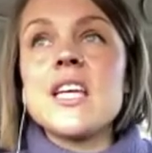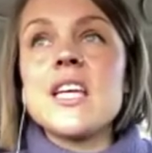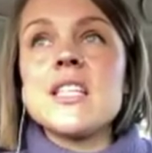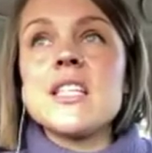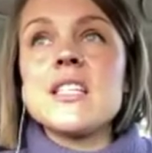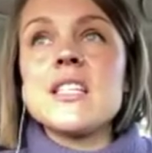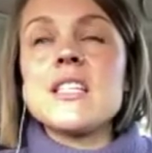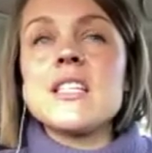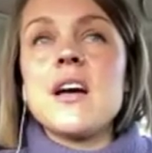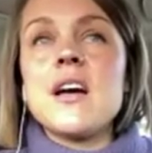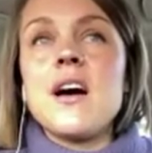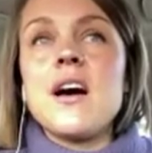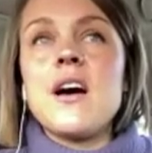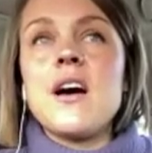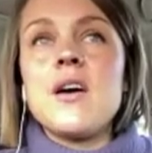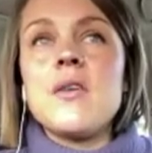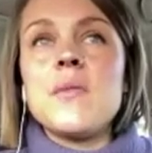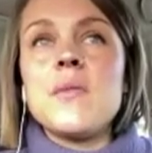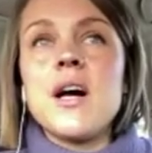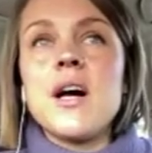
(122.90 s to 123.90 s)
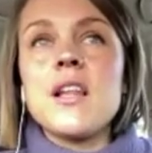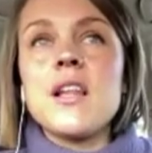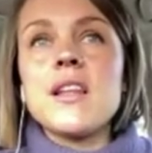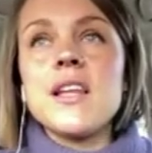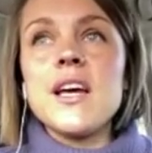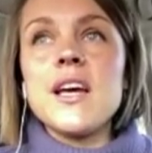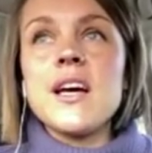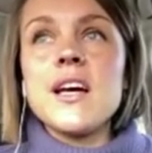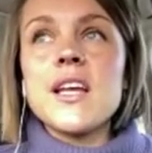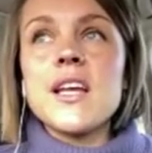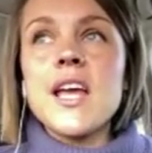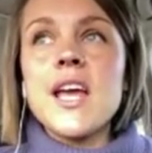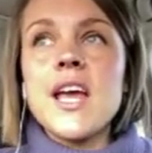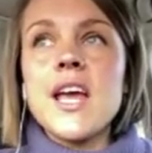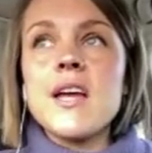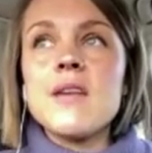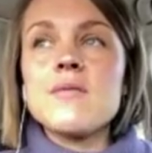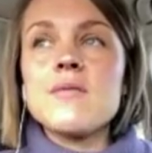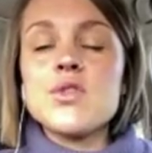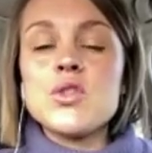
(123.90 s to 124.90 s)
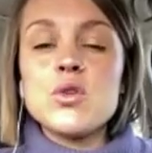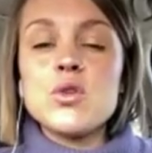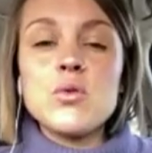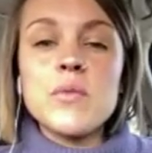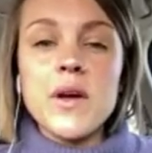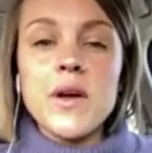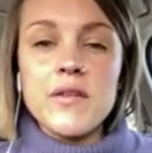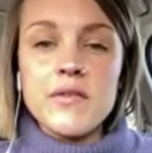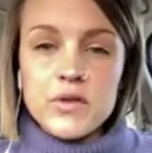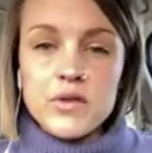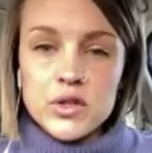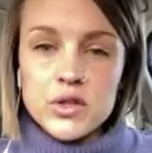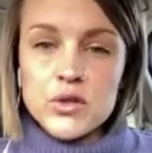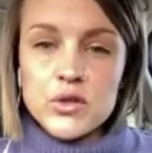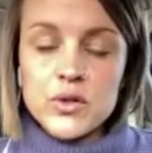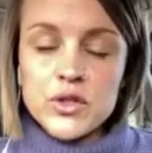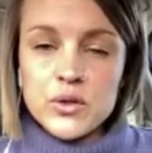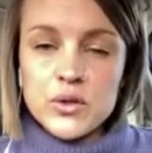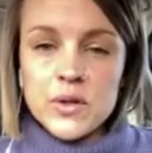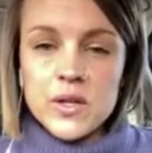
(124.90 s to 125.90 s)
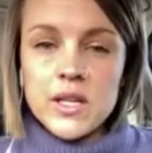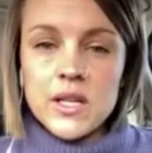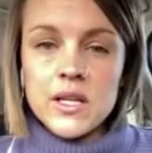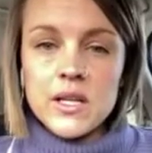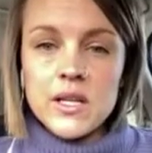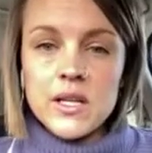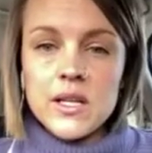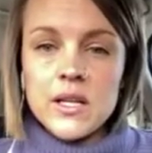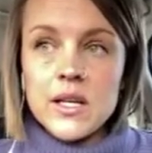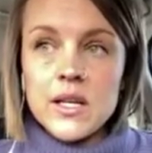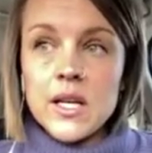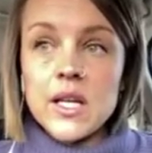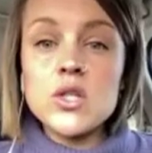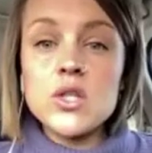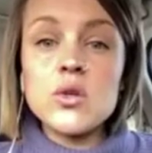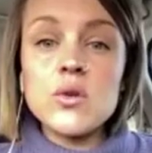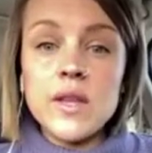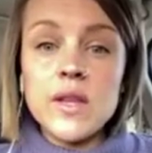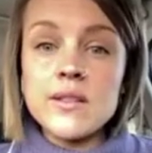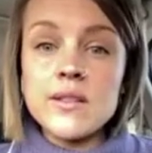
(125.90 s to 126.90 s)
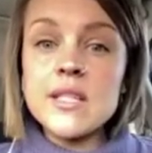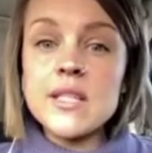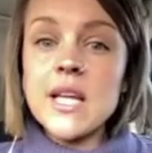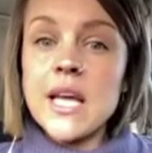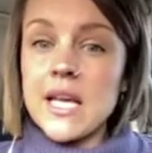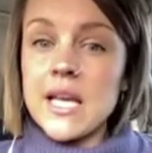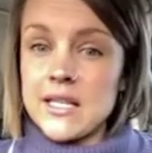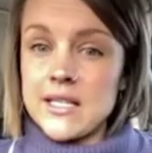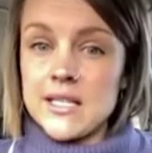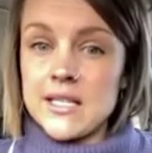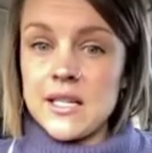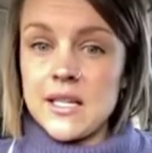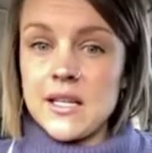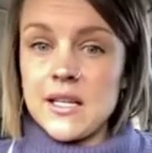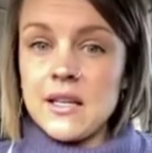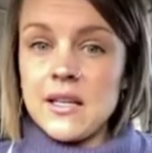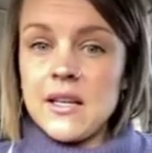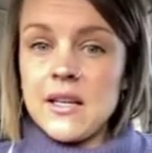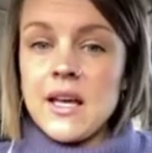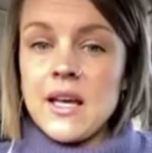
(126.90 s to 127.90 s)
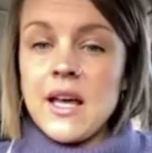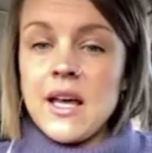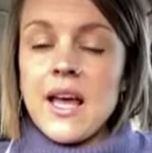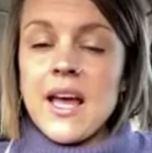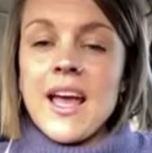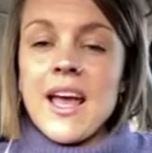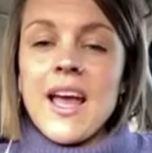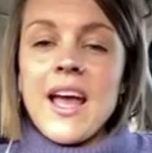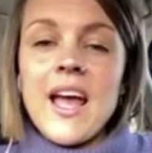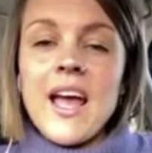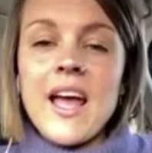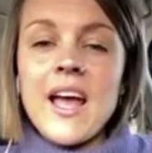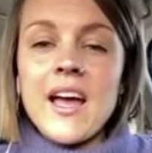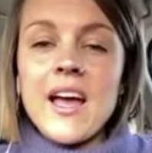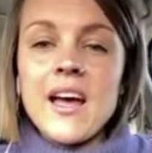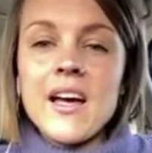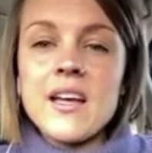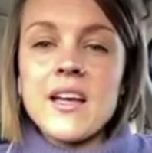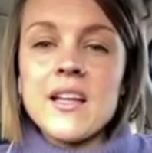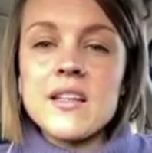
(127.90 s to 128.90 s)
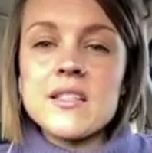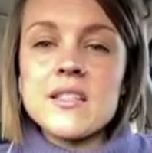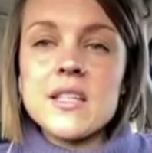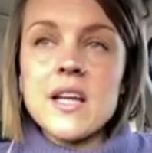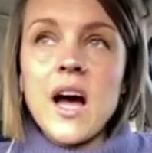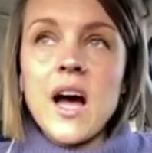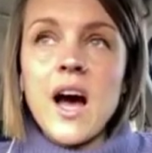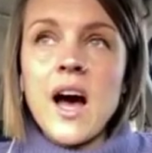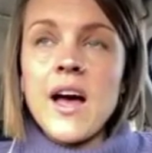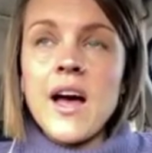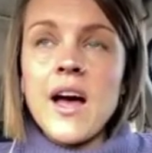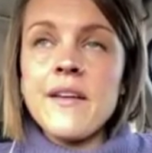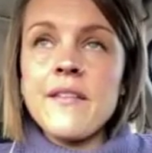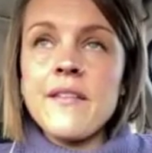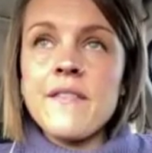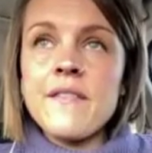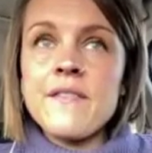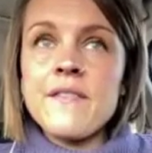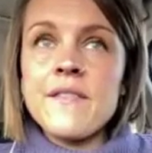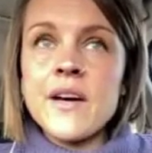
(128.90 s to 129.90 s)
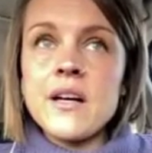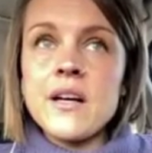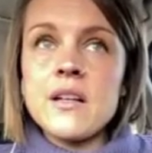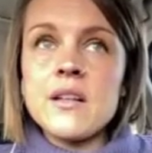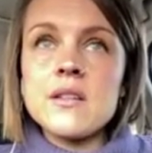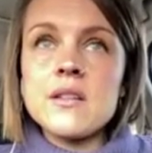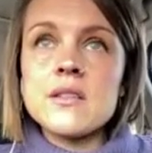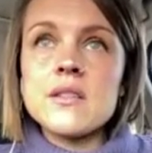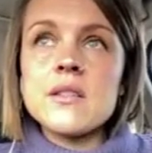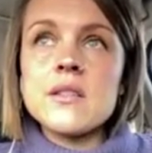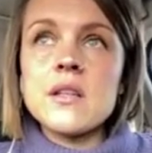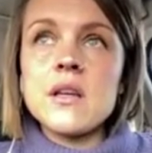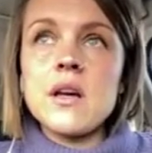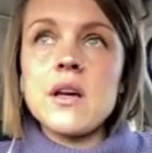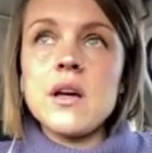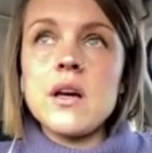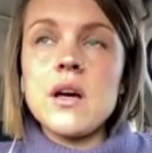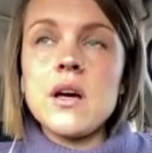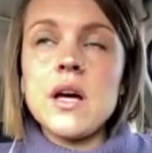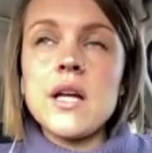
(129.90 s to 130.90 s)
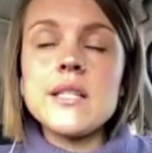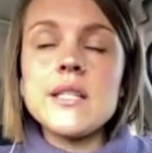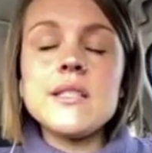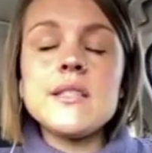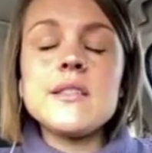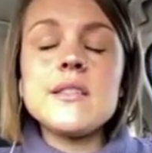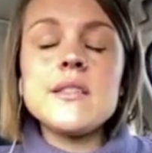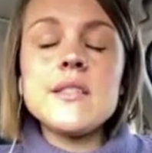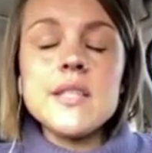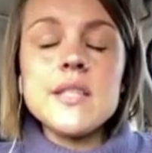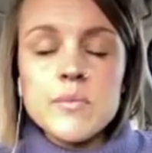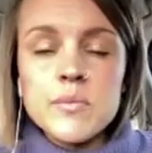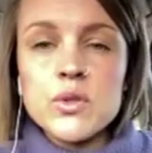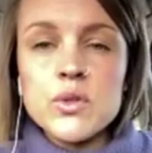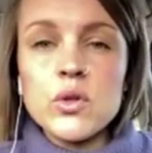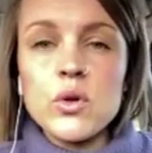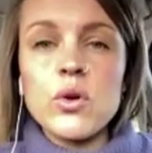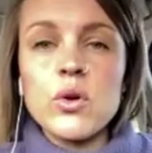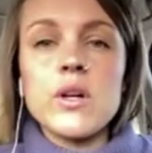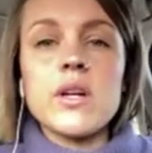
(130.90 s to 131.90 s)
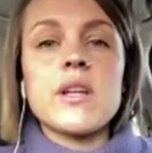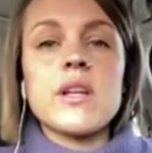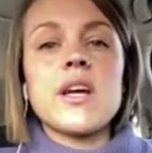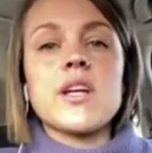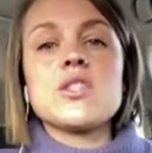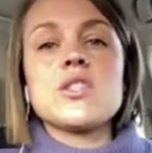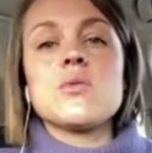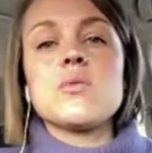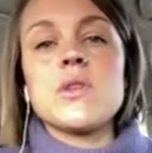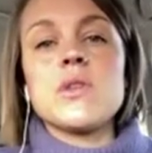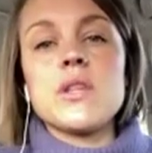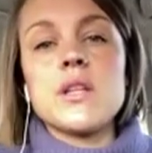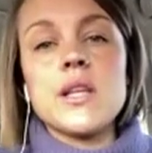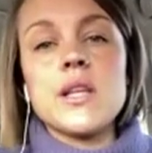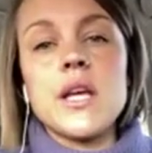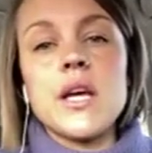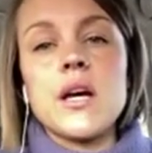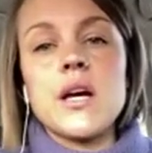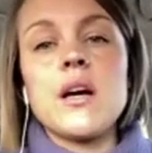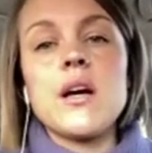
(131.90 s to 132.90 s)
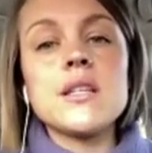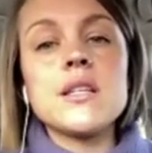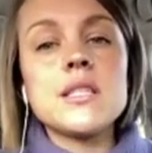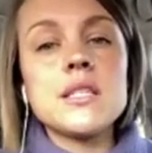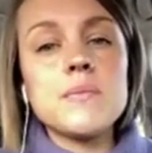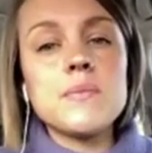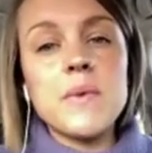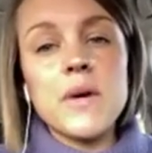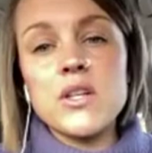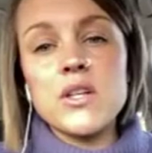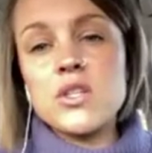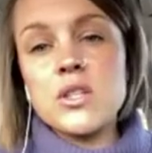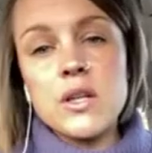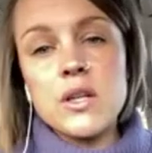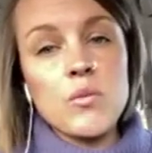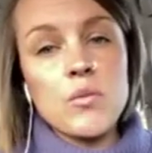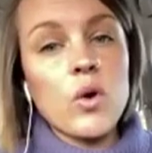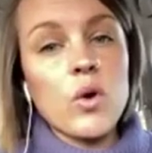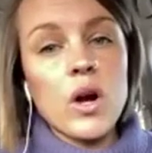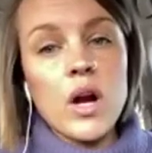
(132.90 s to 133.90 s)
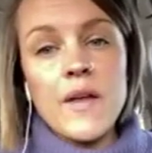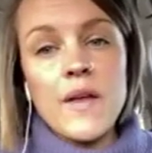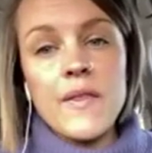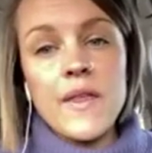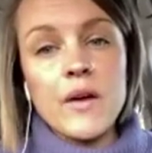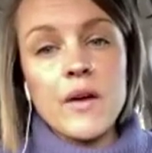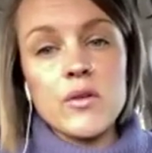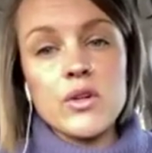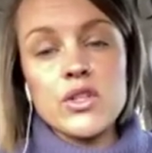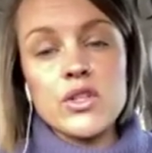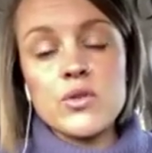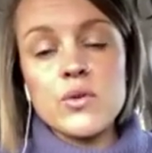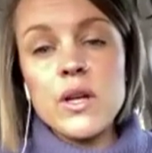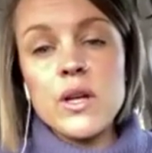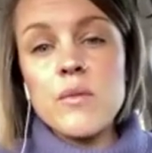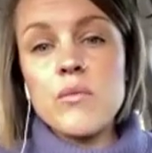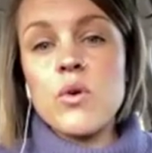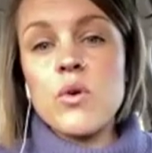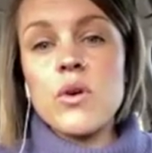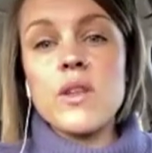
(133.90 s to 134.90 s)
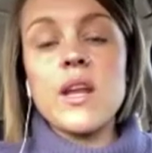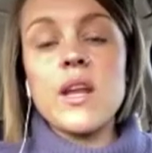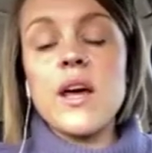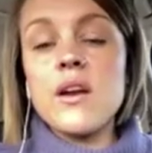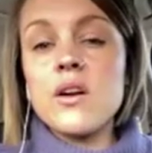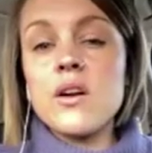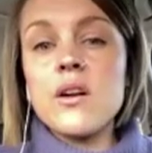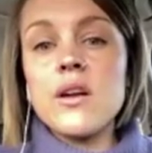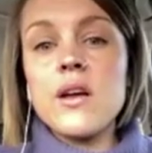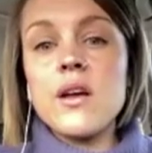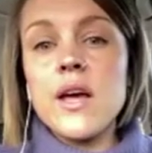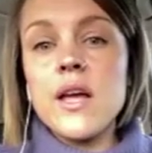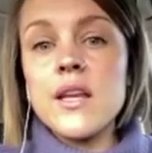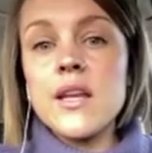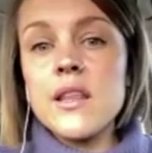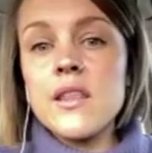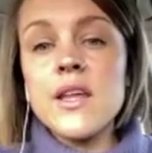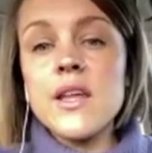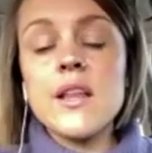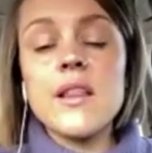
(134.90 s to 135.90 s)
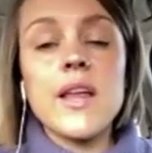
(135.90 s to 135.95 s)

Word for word: is um Alia came to my first retreat in 2018 and I felt a deep soul connection with Alia, especially more at that retreat, more than ener- anything.